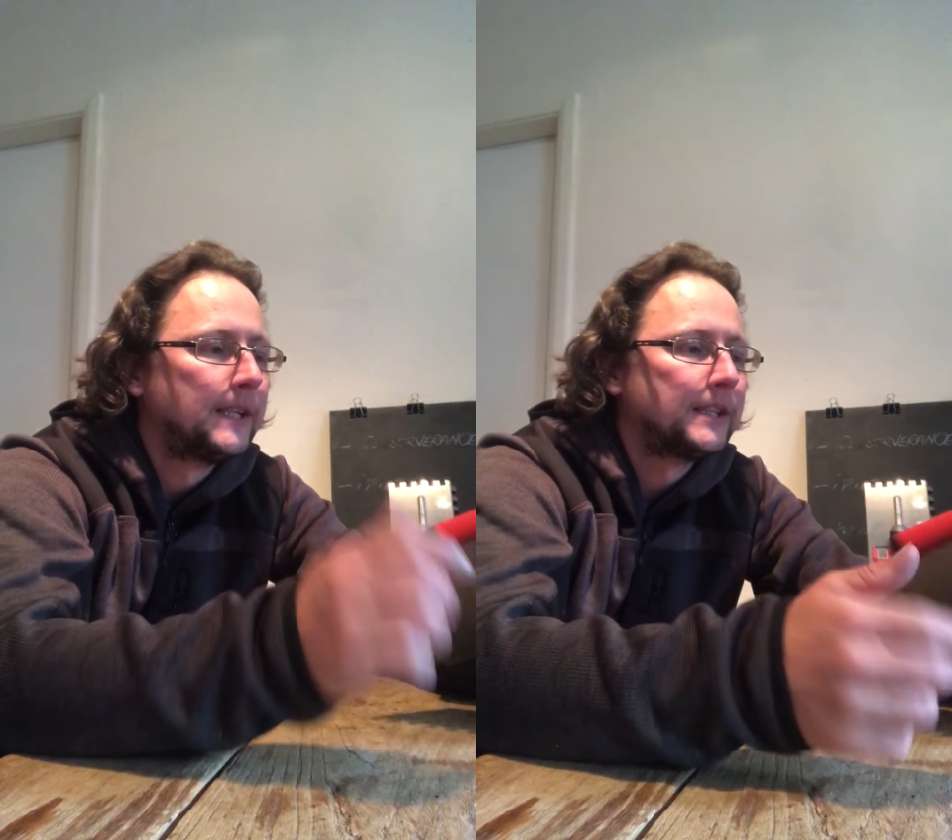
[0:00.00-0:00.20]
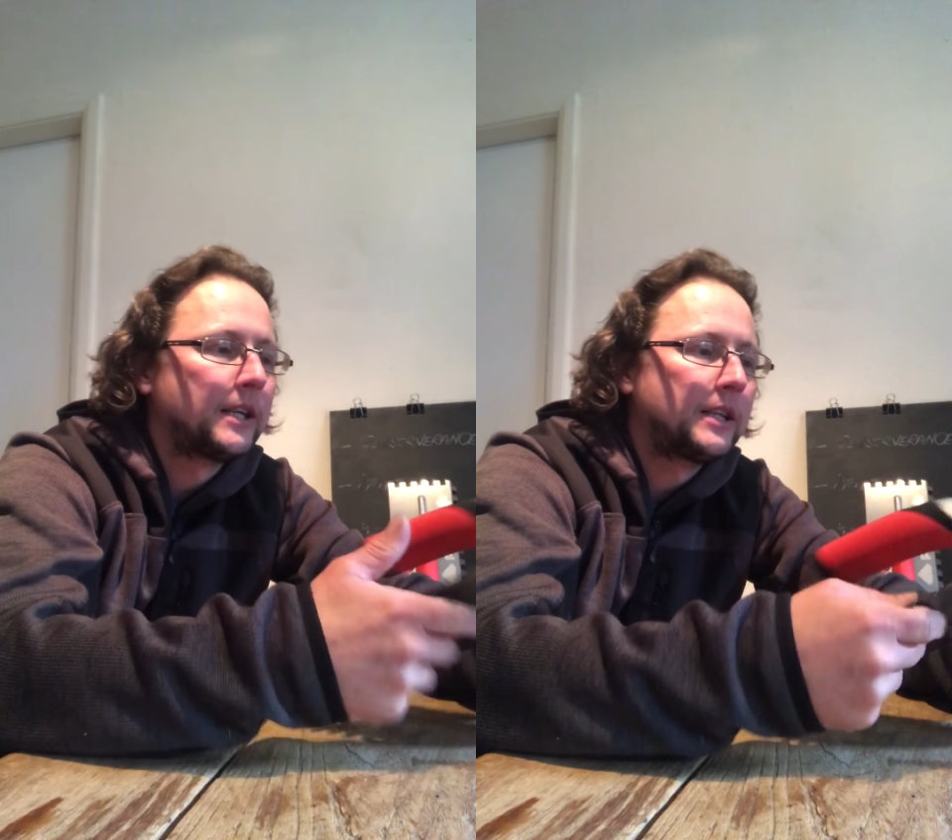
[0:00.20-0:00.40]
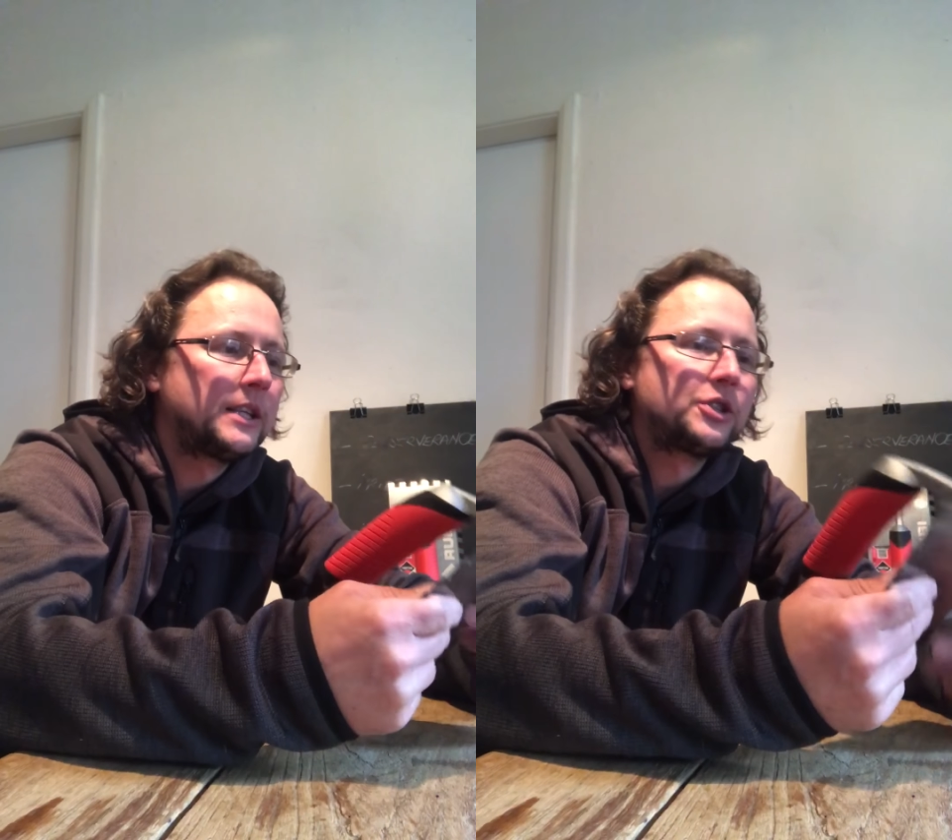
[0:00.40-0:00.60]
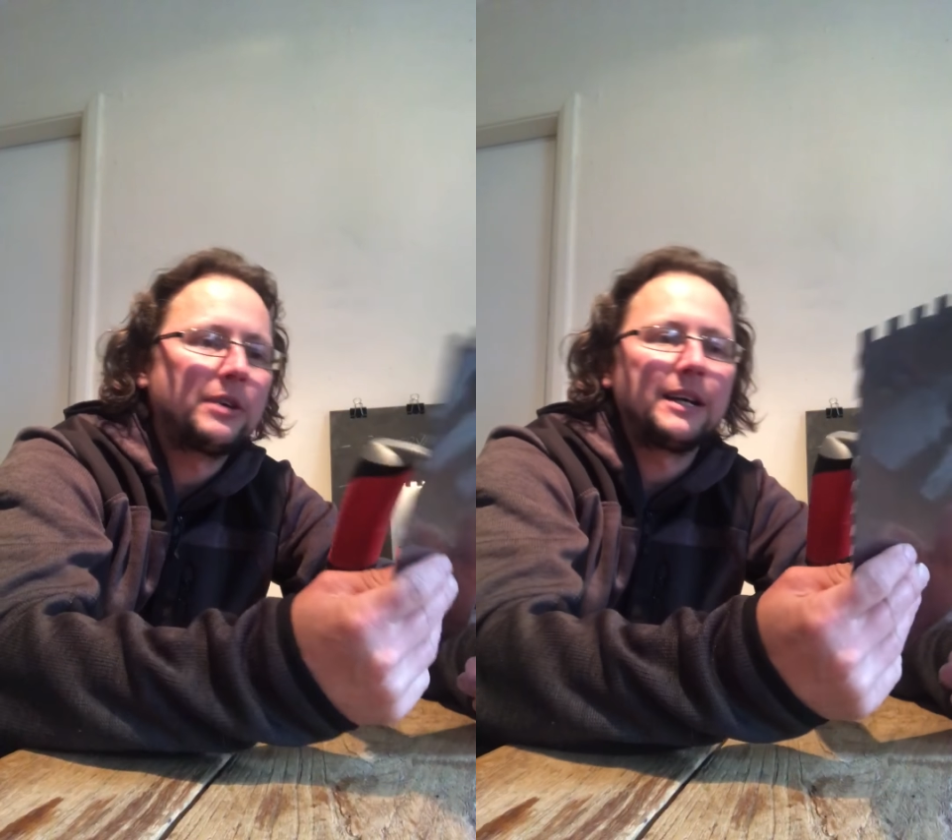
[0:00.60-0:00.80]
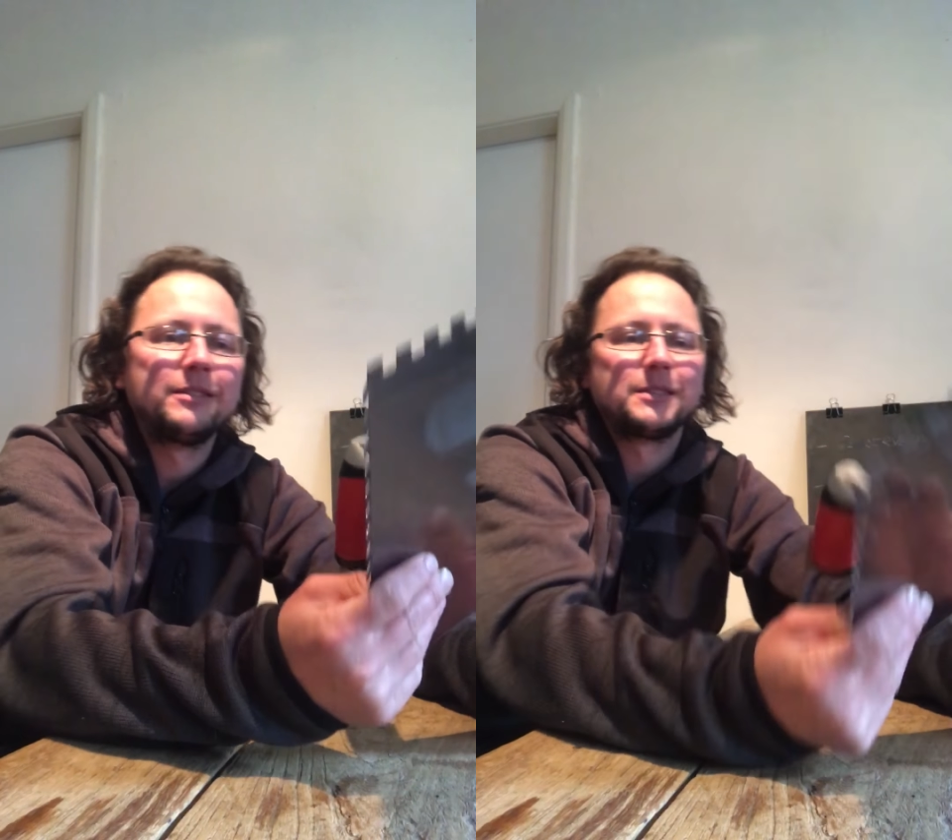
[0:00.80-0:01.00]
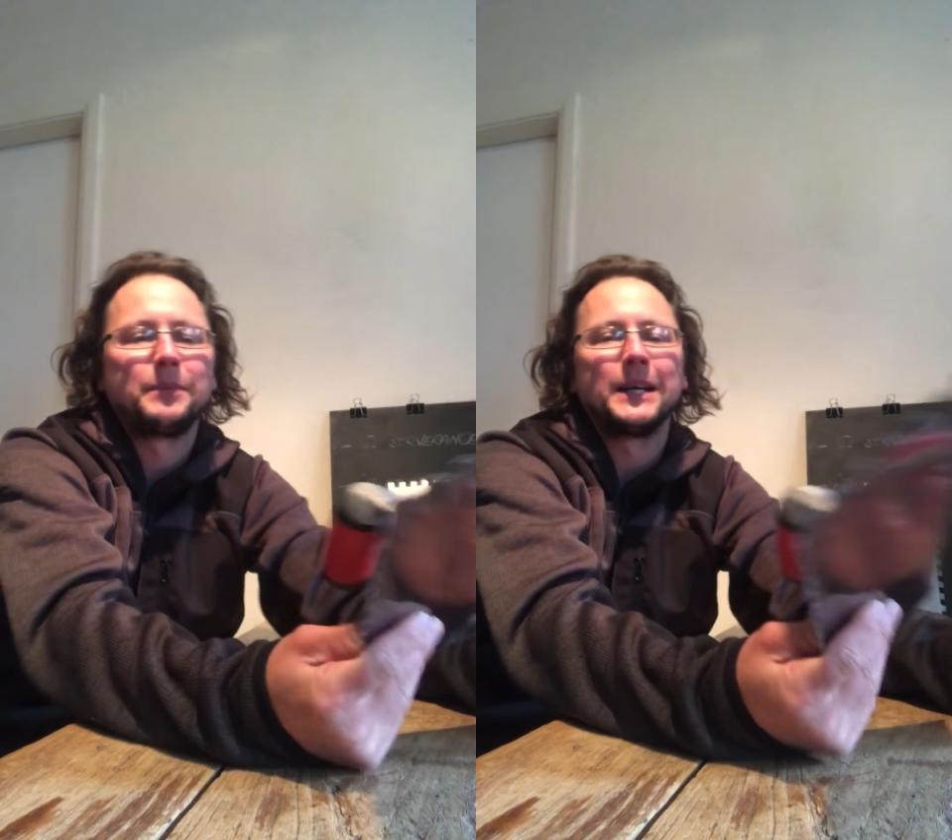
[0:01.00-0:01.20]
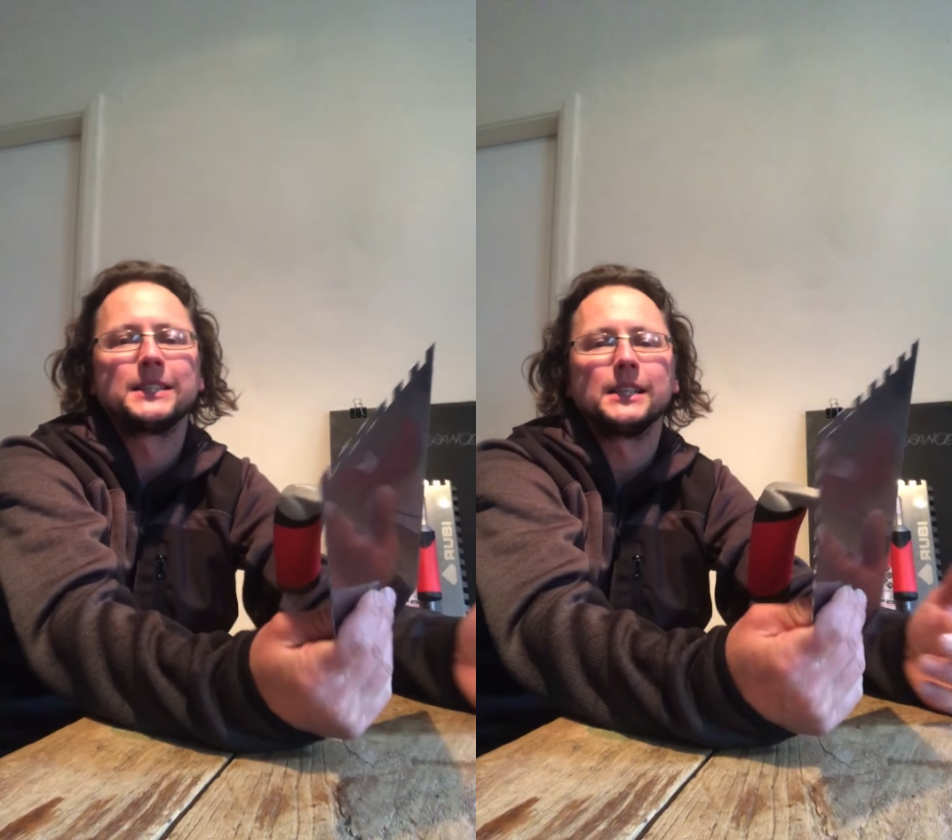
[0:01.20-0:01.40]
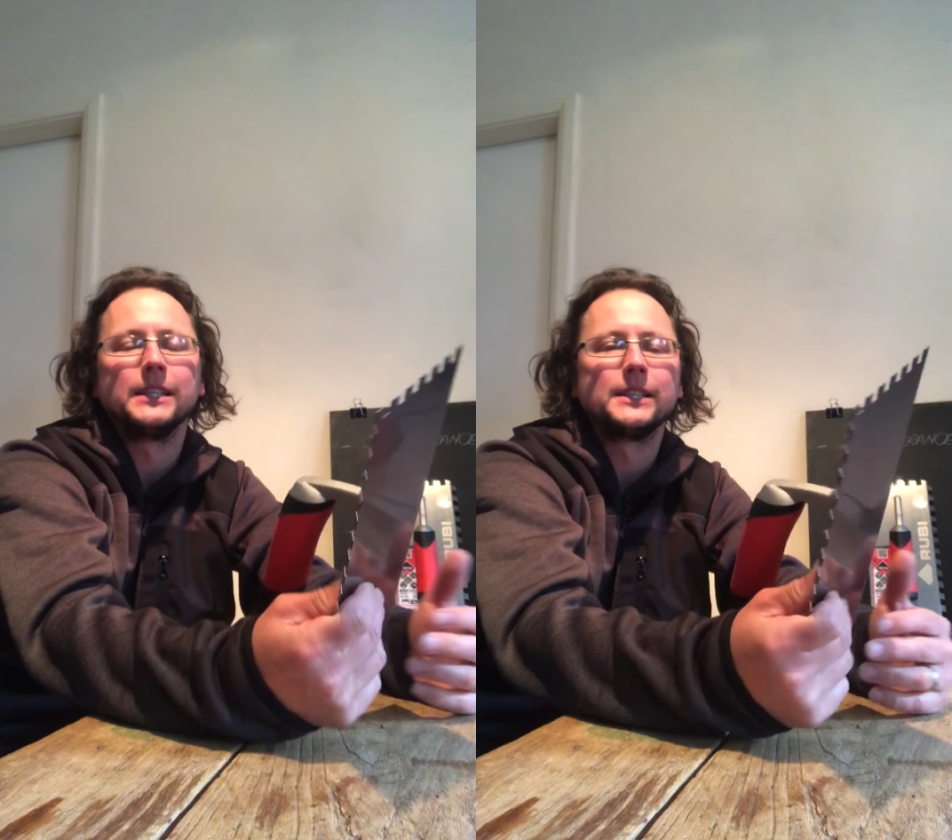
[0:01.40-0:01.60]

So these trowels are basically